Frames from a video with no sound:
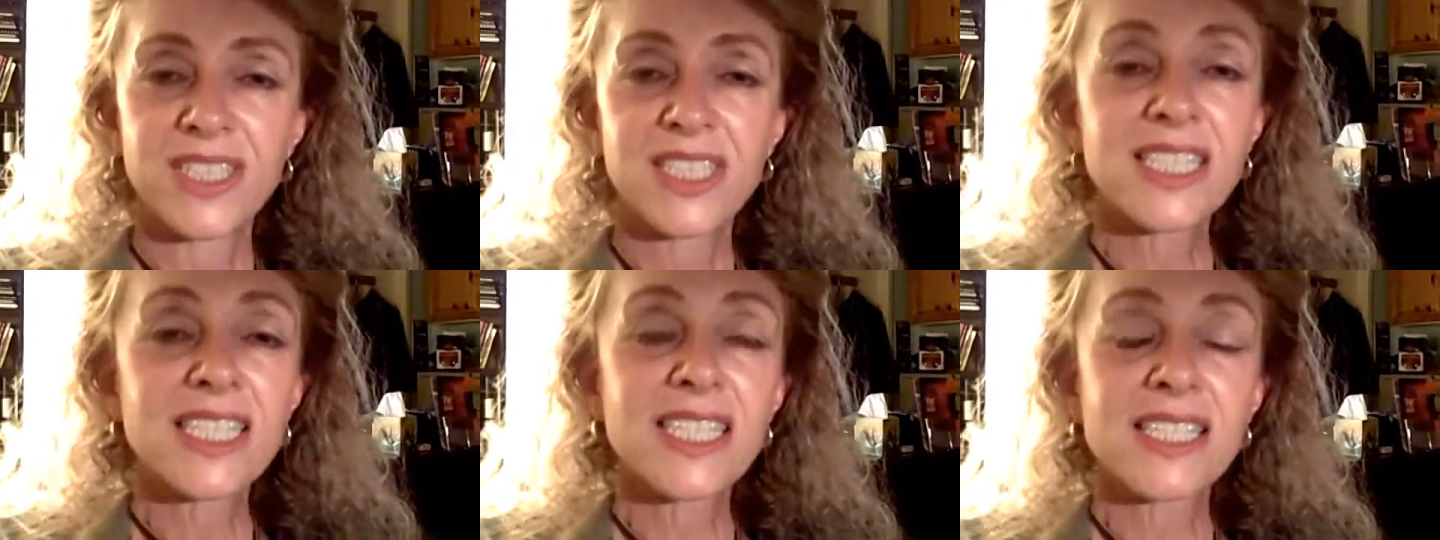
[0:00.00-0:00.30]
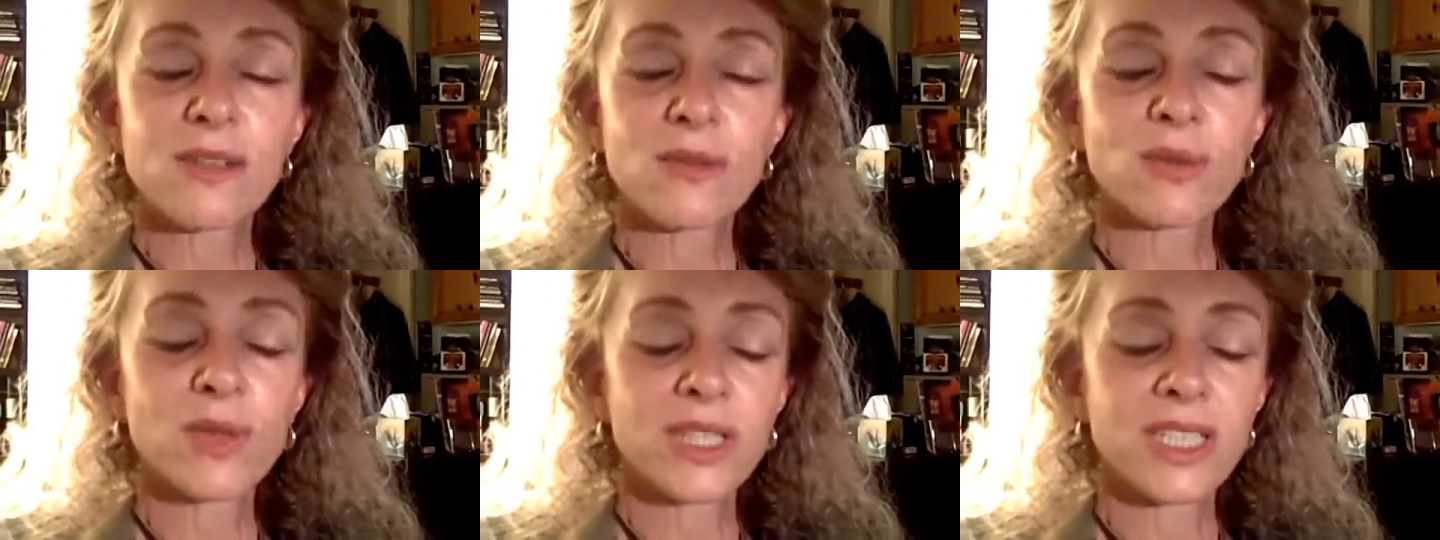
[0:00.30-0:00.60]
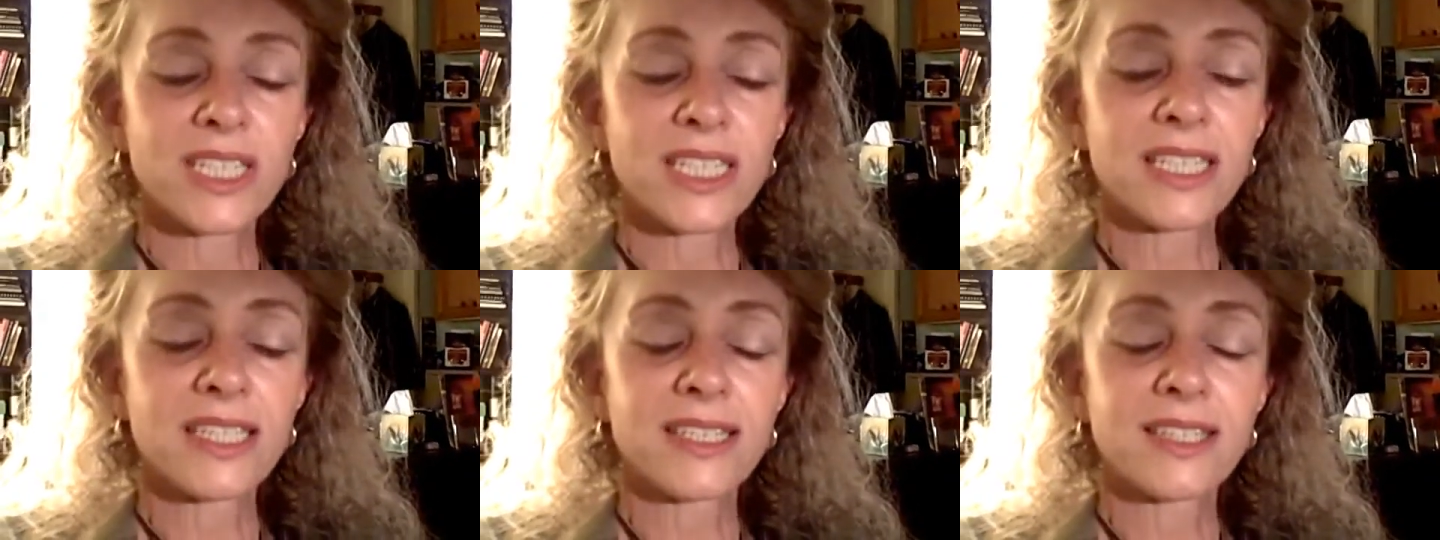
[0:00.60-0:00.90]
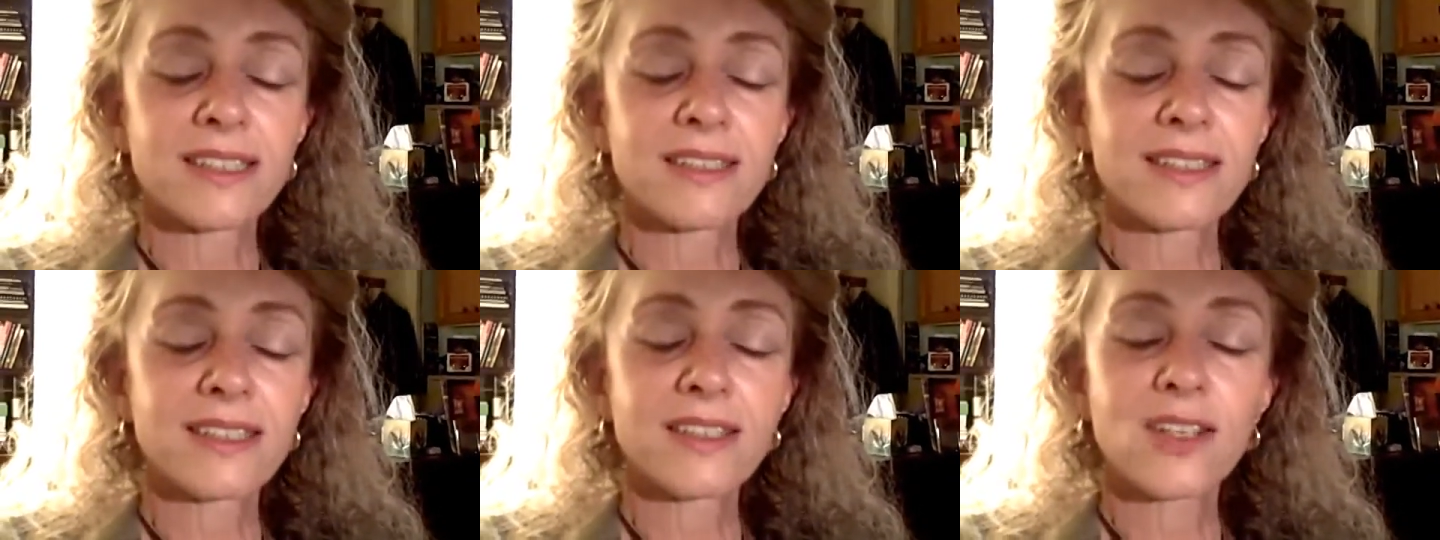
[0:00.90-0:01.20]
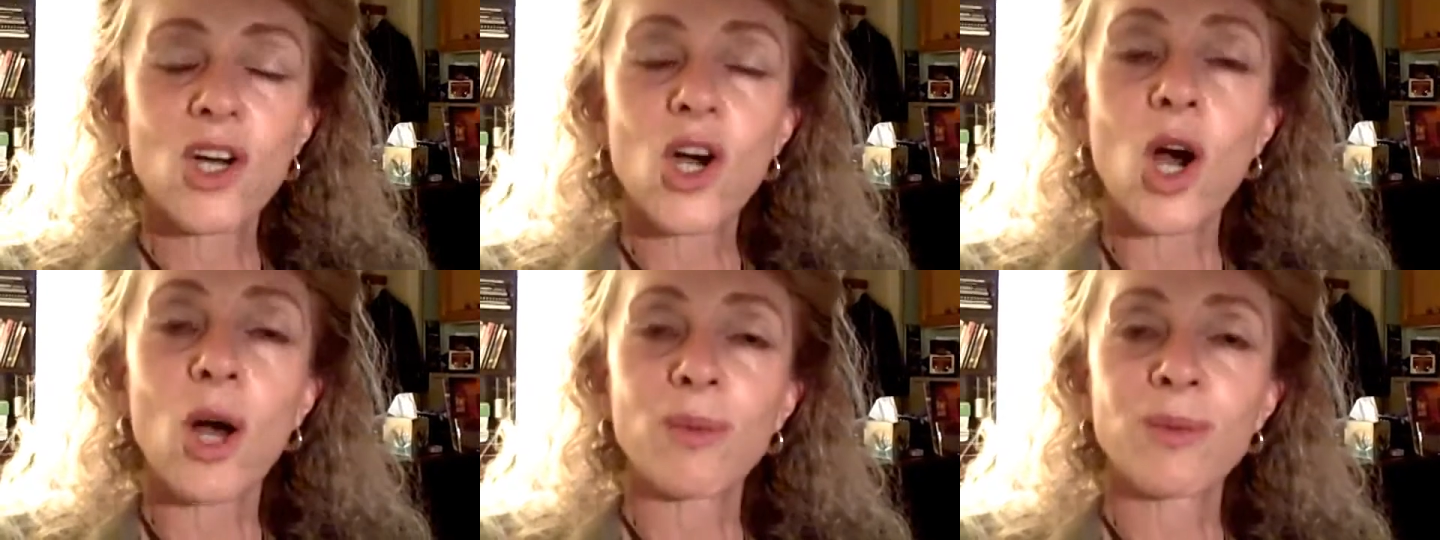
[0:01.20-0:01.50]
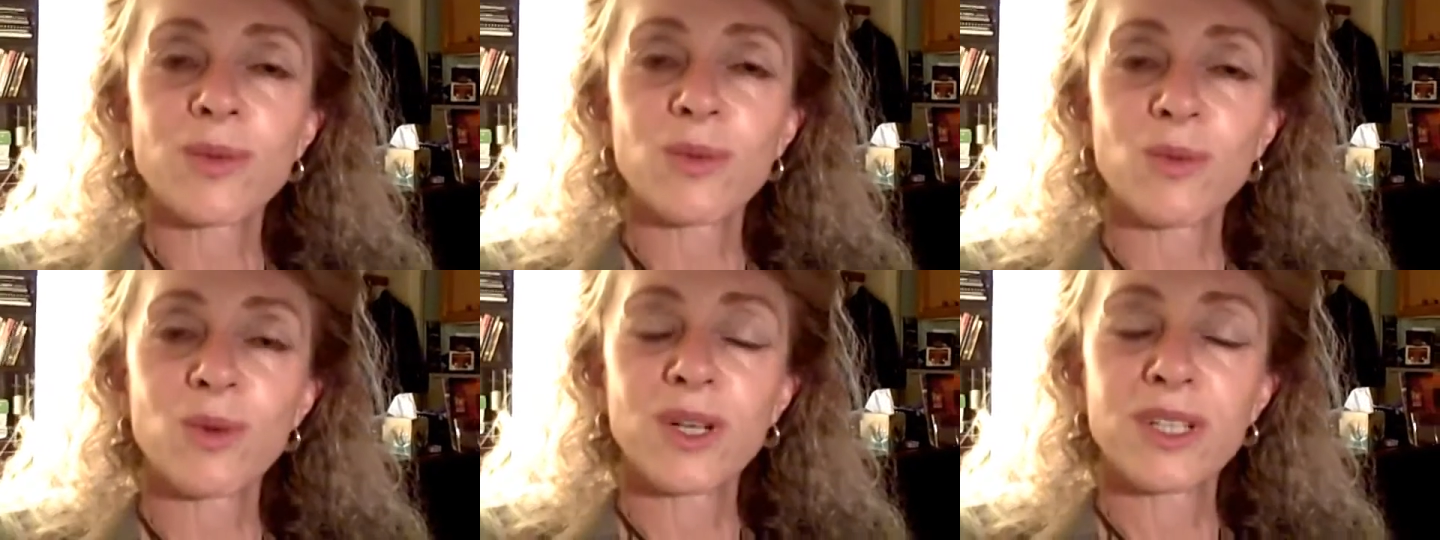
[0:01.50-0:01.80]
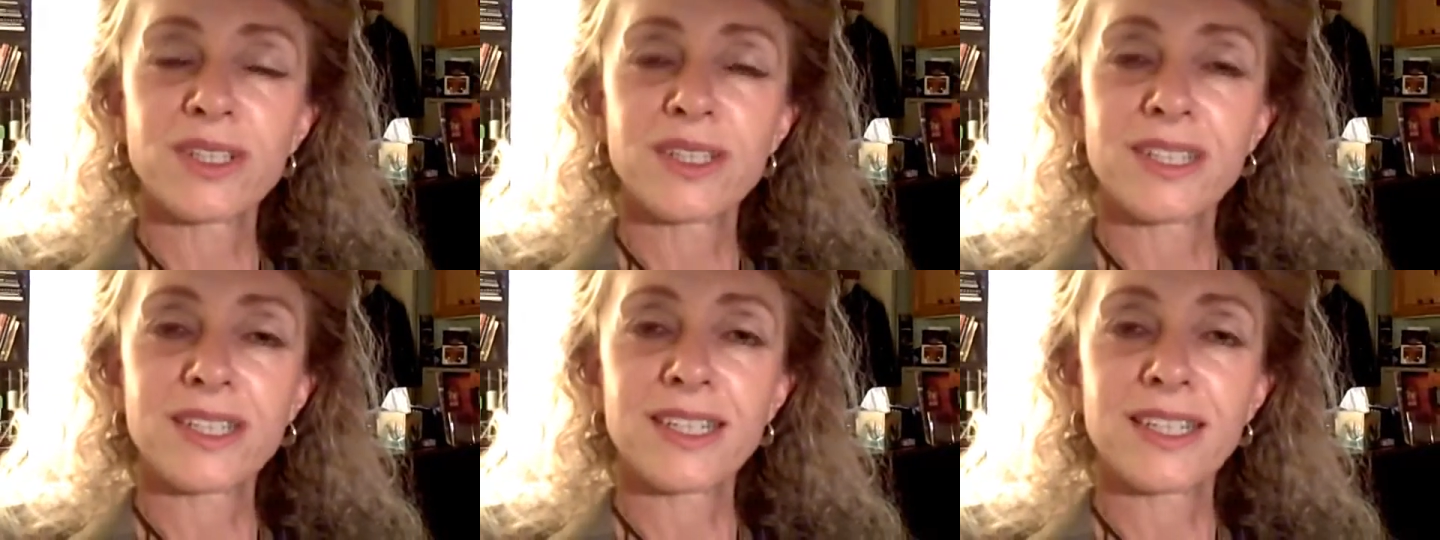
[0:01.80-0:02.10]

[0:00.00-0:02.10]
This is a really common one